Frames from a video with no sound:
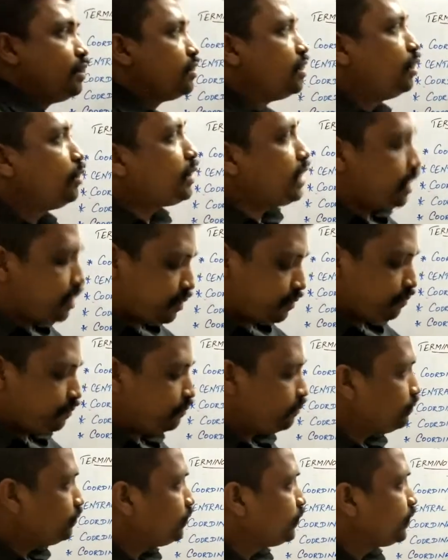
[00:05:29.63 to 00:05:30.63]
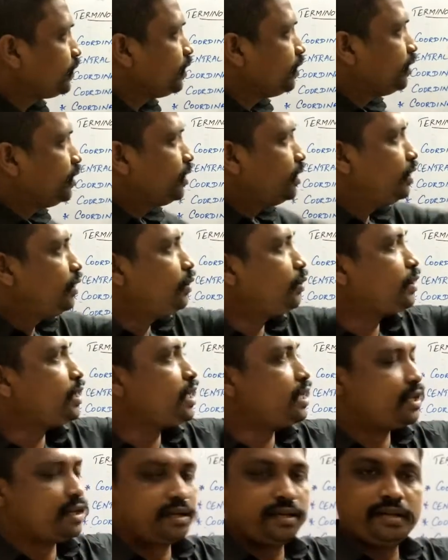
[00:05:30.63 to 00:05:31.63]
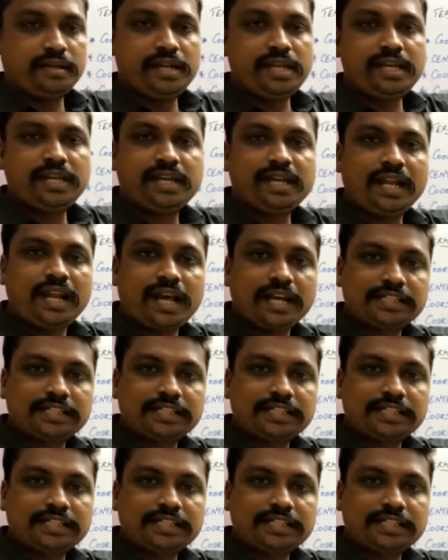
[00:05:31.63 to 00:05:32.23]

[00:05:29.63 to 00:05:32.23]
Look here. Nickel